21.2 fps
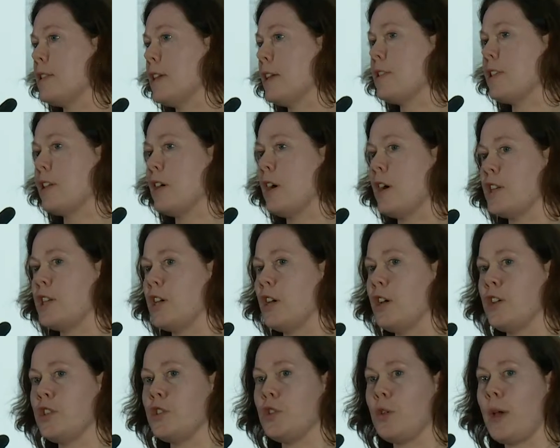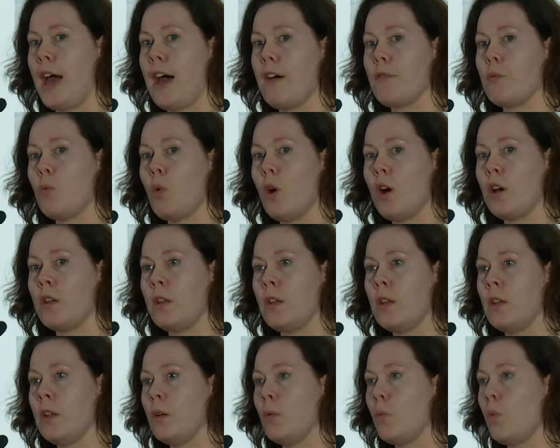It's the idea is you have
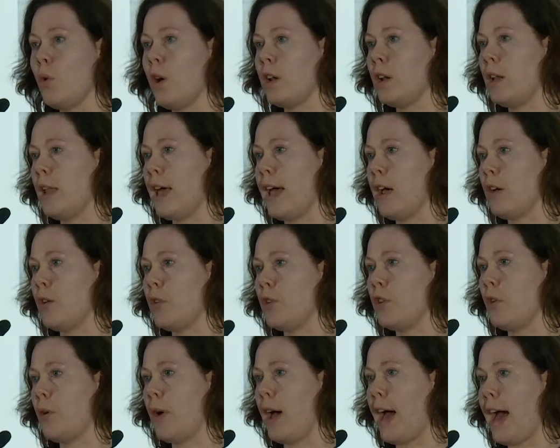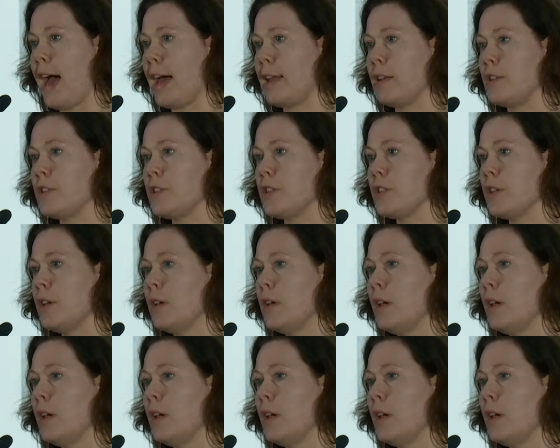one layer on your hand.